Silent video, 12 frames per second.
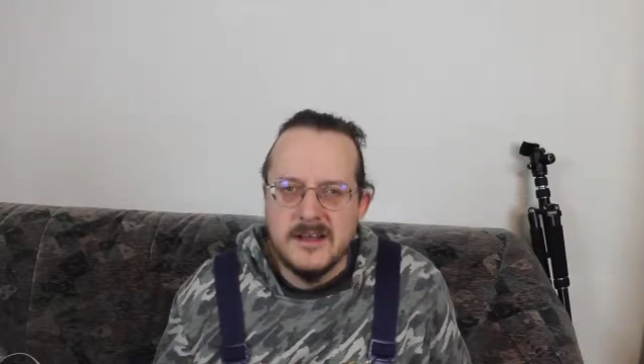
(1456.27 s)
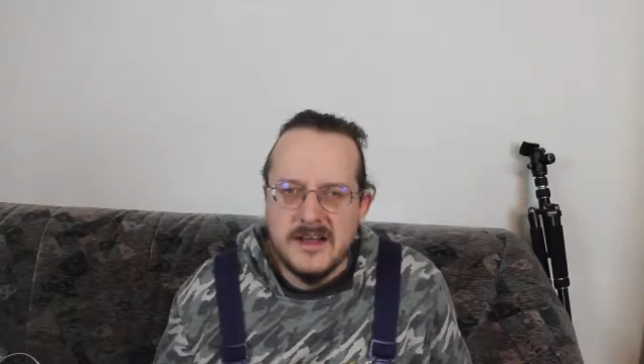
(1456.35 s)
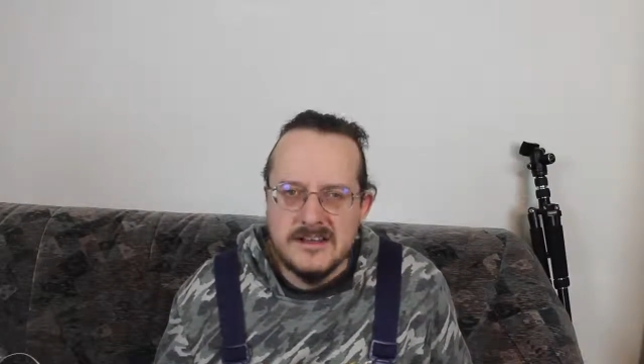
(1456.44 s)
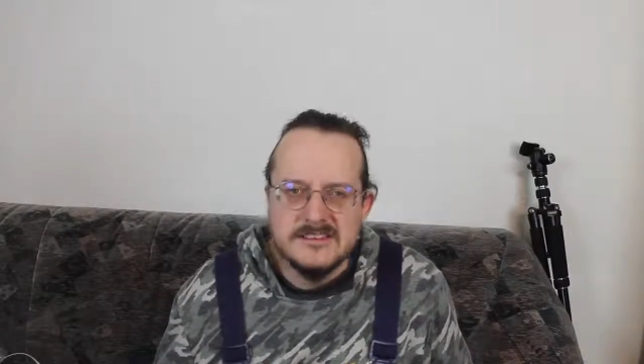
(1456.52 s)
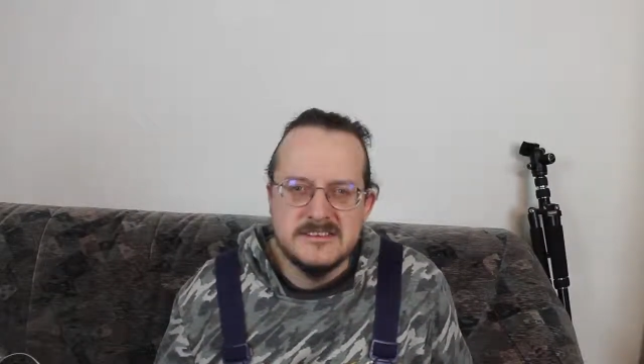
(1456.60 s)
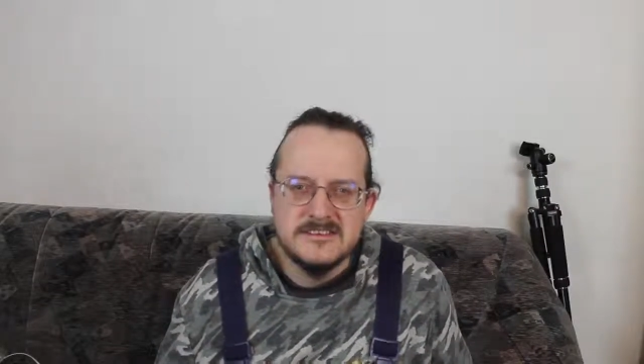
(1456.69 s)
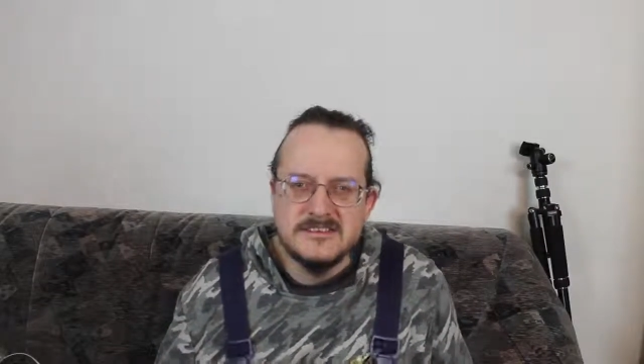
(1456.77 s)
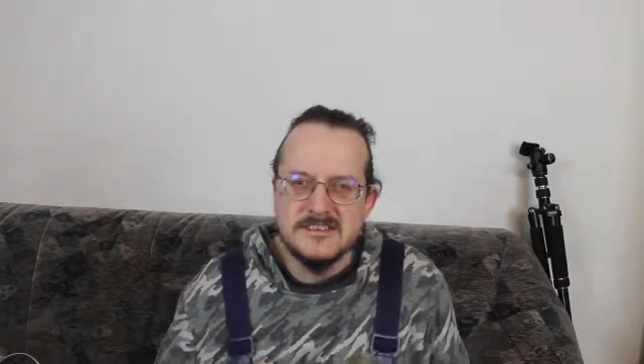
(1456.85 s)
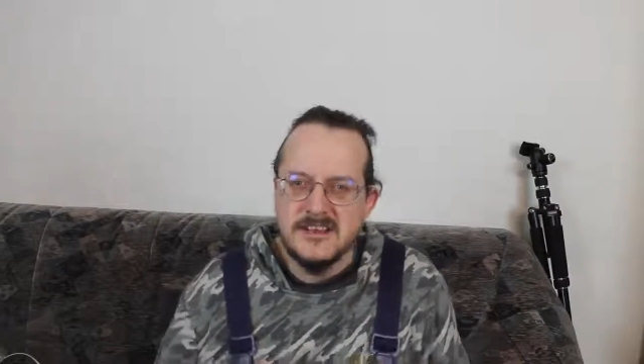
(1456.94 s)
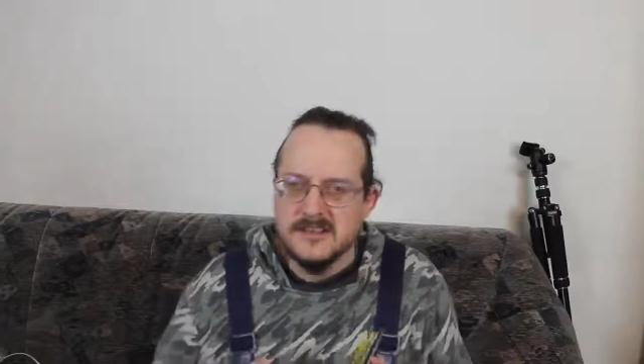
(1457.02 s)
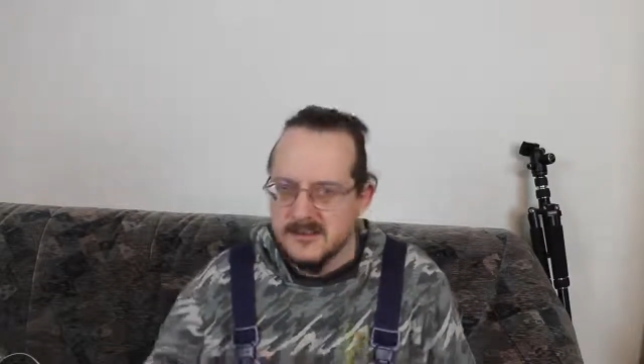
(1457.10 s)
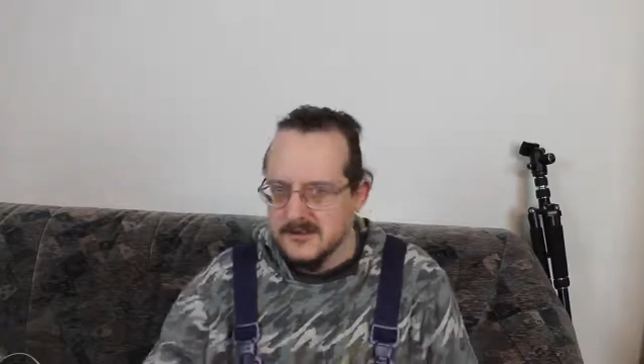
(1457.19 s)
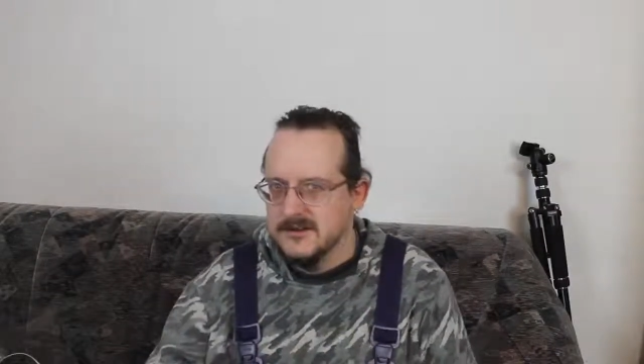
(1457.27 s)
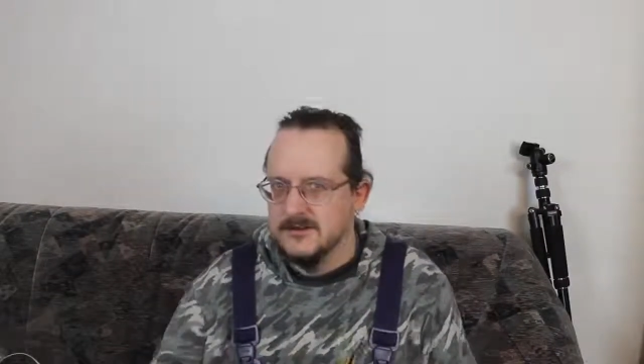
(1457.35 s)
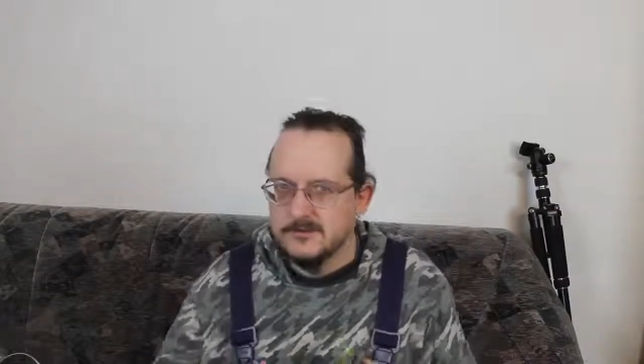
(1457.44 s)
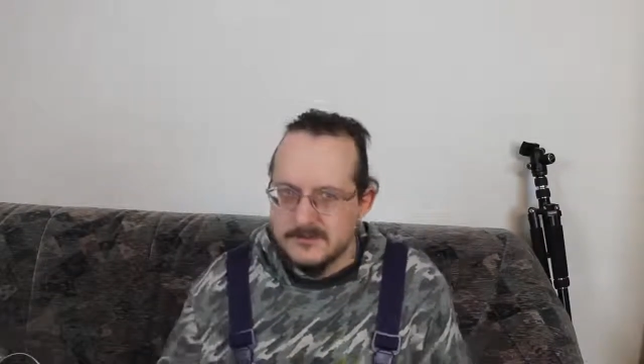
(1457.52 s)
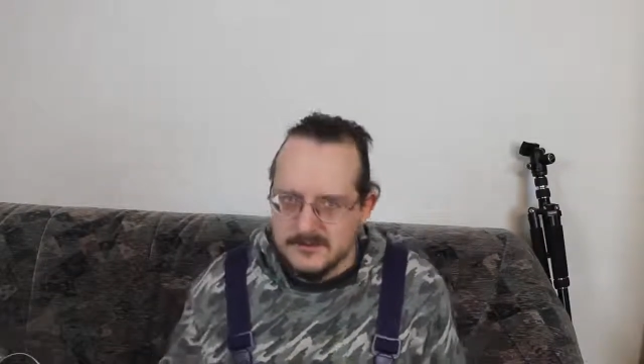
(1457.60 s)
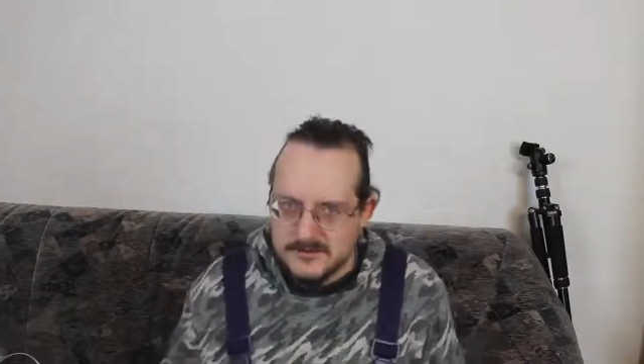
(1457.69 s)
license and I
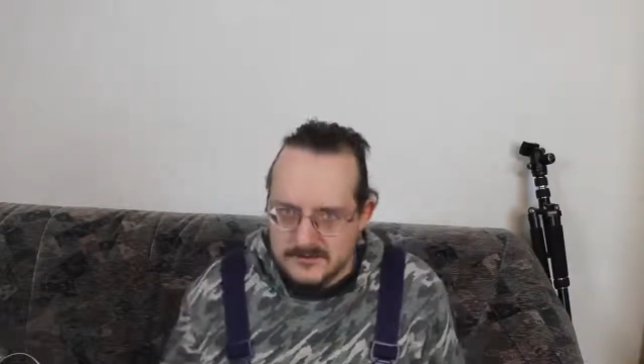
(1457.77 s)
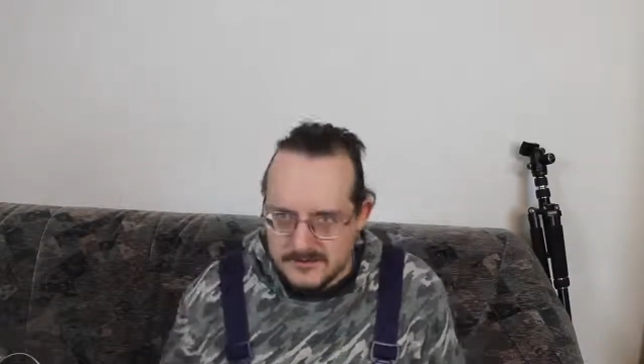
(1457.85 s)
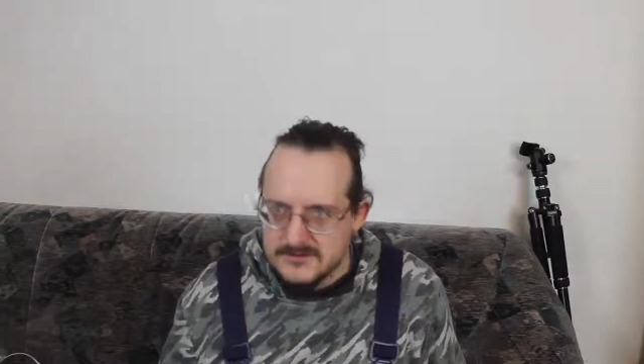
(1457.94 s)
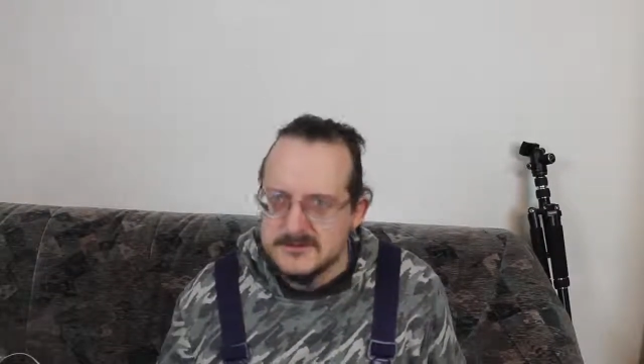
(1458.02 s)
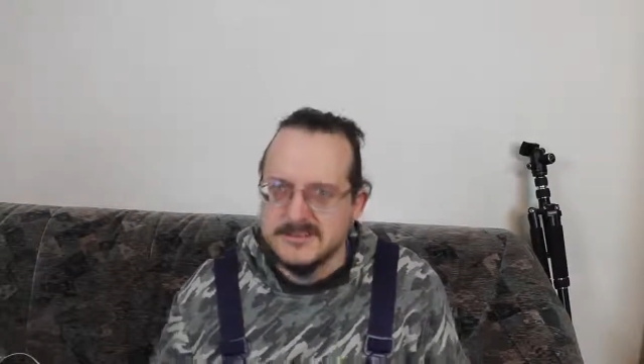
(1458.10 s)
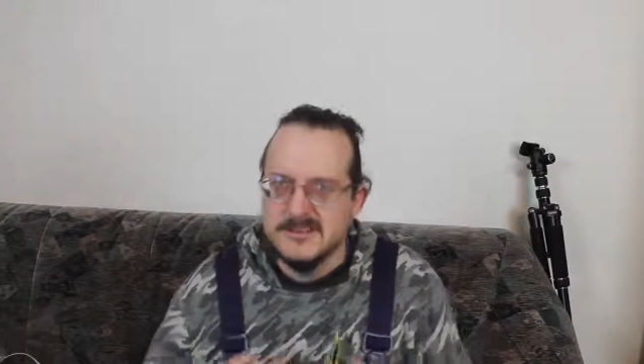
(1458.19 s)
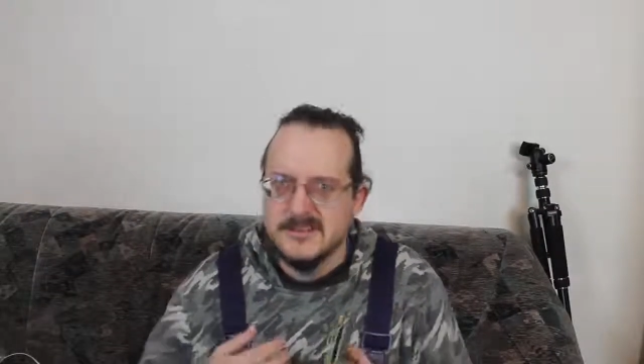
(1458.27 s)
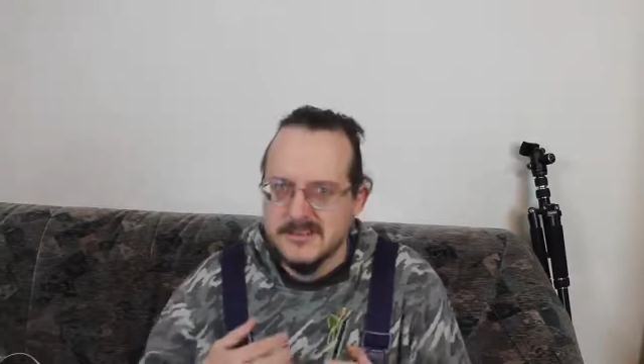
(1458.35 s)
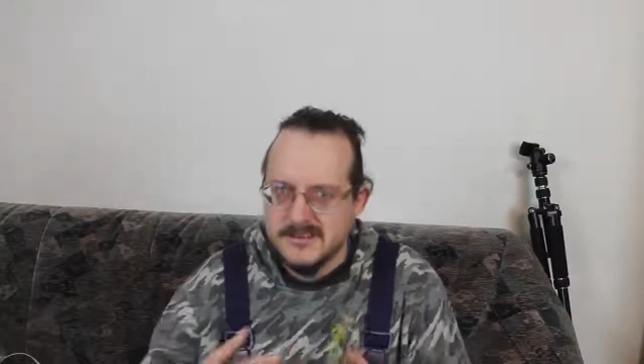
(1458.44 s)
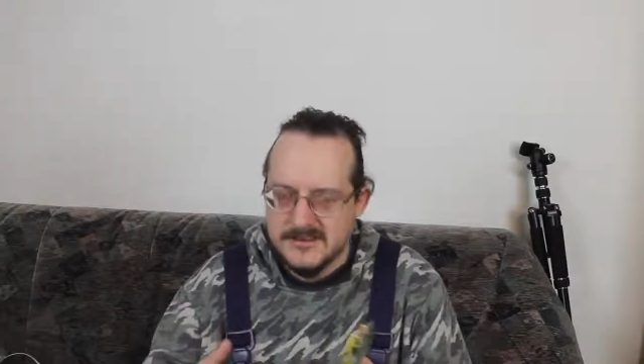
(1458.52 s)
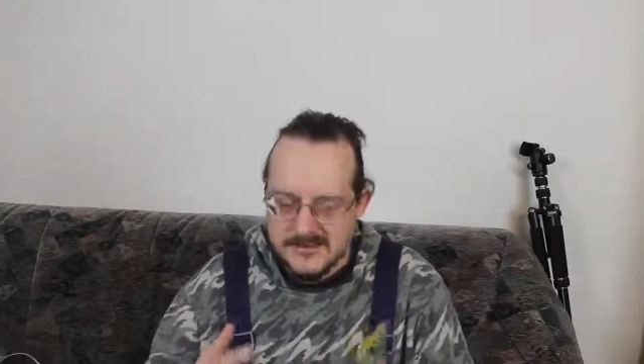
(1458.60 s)
don't want to lose it,